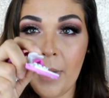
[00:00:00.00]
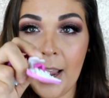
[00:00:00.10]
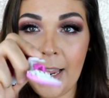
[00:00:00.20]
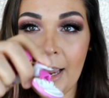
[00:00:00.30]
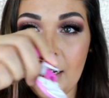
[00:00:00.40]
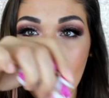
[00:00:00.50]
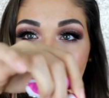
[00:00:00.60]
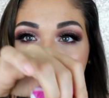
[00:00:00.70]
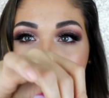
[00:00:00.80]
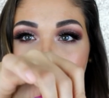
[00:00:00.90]
my hand and the
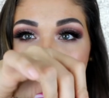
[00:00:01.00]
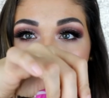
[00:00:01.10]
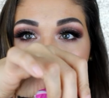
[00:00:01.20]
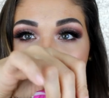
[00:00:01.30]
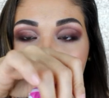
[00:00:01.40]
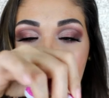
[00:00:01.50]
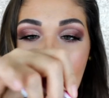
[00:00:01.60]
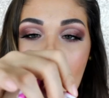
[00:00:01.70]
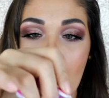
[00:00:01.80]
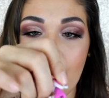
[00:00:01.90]
way I shave,
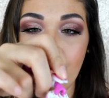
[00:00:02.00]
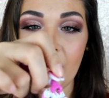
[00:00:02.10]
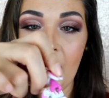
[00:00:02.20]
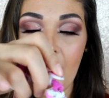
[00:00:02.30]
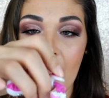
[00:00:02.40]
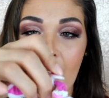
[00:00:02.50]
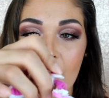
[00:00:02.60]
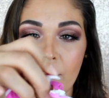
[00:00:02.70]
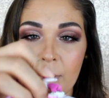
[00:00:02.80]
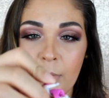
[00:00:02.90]
um,
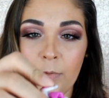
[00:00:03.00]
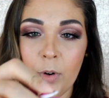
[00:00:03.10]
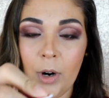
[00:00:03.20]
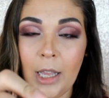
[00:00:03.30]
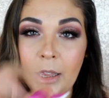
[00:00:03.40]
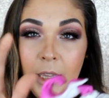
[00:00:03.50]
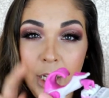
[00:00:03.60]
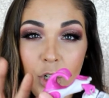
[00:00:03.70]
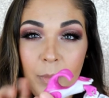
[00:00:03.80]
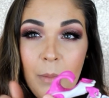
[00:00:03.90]
I, I would prefer a
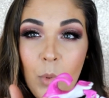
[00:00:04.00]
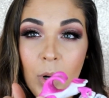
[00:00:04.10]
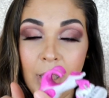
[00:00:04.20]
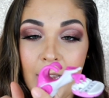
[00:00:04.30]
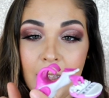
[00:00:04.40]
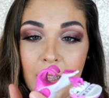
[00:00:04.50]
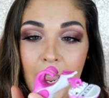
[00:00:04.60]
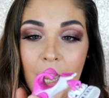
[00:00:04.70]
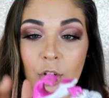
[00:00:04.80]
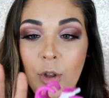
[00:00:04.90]
little bit more length of the
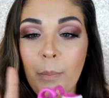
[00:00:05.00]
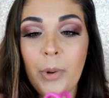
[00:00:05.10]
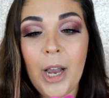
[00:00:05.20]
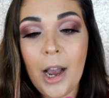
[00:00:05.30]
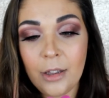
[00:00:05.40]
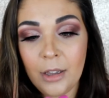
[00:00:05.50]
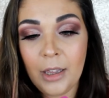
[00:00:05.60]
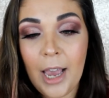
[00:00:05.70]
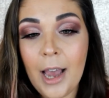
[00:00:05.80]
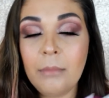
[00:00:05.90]
handle, but other than
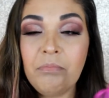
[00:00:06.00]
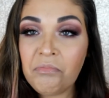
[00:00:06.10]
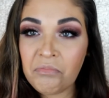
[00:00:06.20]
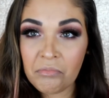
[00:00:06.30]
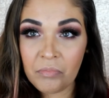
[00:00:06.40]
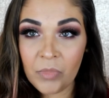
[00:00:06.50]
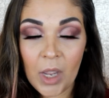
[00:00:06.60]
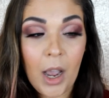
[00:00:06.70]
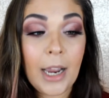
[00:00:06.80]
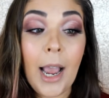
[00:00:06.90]
that,
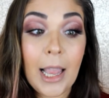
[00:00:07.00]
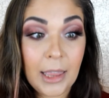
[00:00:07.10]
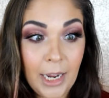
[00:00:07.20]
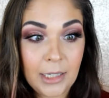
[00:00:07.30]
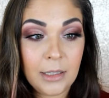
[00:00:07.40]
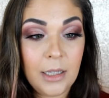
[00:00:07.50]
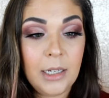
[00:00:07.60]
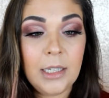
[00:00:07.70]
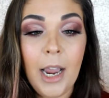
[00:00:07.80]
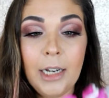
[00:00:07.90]
I, I liked the
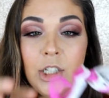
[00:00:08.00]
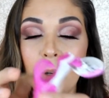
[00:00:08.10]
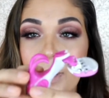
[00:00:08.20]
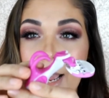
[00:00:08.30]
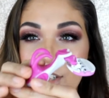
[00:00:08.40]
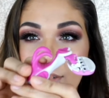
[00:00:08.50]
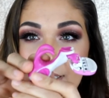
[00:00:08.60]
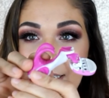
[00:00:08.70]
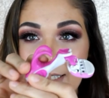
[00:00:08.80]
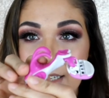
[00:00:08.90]
design. So as you
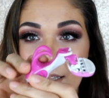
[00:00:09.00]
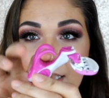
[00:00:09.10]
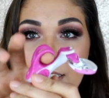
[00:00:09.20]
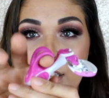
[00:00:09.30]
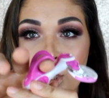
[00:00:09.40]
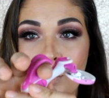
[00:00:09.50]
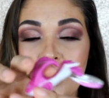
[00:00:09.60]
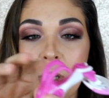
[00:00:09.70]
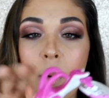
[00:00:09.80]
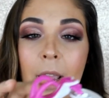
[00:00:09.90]
can see, it's got these loops.
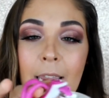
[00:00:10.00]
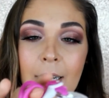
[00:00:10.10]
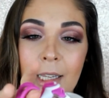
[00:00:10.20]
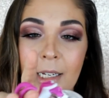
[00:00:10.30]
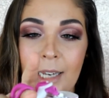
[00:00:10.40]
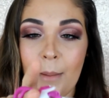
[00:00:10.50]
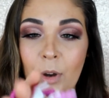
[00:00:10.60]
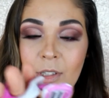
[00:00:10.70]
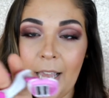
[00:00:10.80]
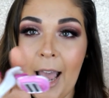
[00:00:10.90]
So in the
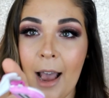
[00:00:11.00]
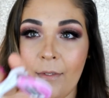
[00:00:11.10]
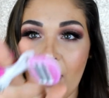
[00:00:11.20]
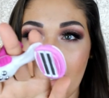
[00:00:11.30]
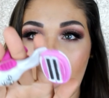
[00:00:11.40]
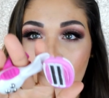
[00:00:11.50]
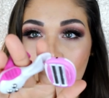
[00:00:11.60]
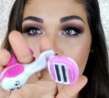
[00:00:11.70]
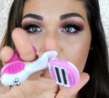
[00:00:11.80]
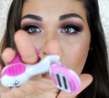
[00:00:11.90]
demos they have, they
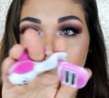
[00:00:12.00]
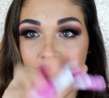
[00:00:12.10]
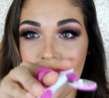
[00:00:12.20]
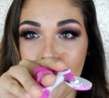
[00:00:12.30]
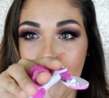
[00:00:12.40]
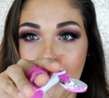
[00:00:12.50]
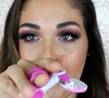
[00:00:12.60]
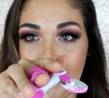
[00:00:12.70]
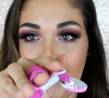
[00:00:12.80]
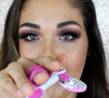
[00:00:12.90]
show people shaving kind of
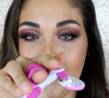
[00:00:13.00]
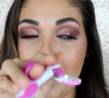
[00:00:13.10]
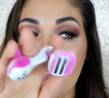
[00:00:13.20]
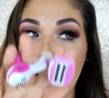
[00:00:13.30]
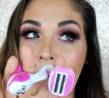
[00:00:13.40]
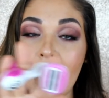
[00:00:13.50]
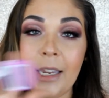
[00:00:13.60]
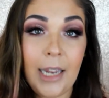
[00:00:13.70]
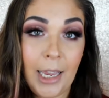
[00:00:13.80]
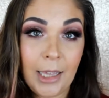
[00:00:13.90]
like this.
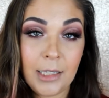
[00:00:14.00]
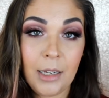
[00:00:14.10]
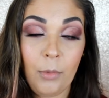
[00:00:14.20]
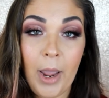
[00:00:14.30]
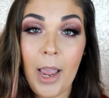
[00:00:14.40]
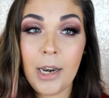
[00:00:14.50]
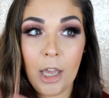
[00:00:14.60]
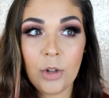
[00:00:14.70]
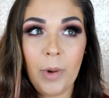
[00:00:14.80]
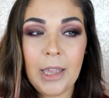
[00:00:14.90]
Again, that's a way,
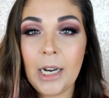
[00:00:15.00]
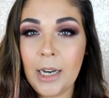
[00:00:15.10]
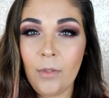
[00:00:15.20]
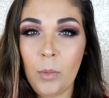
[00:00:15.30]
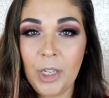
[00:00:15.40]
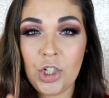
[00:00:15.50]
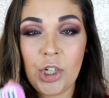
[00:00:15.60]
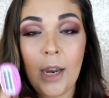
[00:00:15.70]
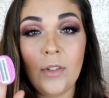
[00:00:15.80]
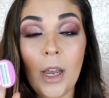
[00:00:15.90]
another way that I never really
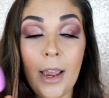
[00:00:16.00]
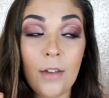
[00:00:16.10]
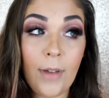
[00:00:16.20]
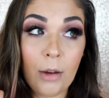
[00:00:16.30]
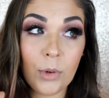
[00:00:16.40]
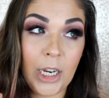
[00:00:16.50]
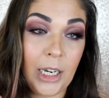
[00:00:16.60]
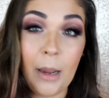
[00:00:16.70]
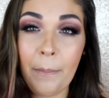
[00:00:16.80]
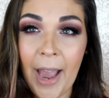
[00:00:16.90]
shaved. If I were
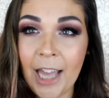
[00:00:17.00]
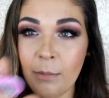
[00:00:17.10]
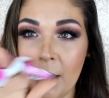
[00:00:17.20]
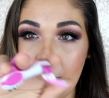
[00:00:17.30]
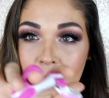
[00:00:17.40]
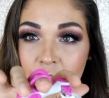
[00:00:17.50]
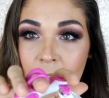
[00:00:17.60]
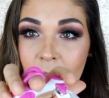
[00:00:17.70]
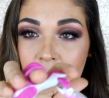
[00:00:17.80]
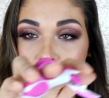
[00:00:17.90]
taking a bath, maybe I would
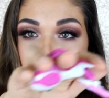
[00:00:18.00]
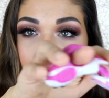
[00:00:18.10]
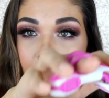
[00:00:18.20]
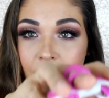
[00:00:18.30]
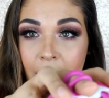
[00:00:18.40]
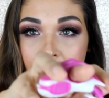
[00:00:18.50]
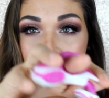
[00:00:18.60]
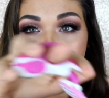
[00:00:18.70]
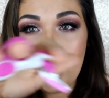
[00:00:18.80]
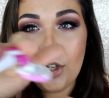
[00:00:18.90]
shave this way, kind of like,
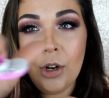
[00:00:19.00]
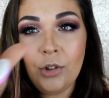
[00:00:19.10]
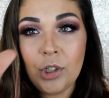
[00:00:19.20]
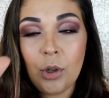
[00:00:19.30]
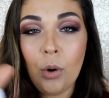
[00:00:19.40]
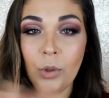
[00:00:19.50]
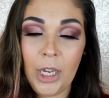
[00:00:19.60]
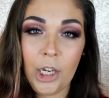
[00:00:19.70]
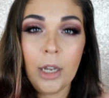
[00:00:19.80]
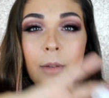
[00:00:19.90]
you know, just hold
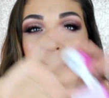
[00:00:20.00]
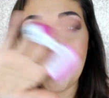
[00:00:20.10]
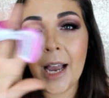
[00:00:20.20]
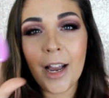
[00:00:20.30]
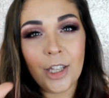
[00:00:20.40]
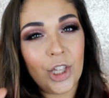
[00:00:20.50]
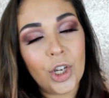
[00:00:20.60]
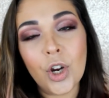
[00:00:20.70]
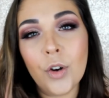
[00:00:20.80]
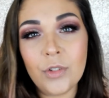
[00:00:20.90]
it and like hug the
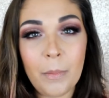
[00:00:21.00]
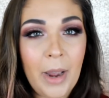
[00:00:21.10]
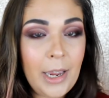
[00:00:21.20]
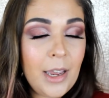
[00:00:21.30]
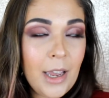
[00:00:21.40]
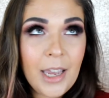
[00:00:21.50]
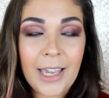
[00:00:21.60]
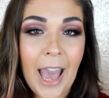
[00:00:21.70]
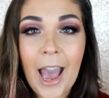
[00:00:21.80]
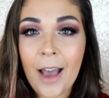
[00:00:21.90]
curves of my
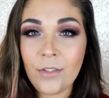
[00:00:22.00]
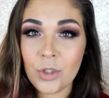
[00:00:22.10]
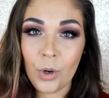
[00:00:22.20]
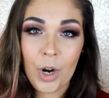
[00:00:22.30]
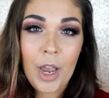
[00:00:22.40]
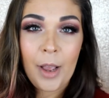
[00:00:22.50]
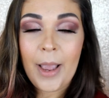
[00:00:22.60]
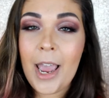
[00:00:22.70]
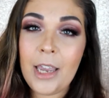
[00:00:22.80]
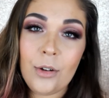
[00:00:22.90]
calves or
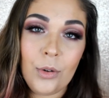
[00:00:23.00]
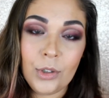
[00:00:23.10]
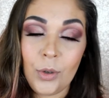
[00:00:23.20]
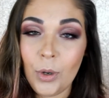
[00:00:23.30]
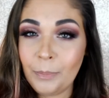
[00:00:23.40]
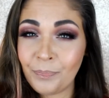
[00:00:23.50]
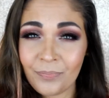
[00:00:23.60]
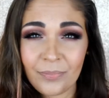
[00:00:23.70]
ankles or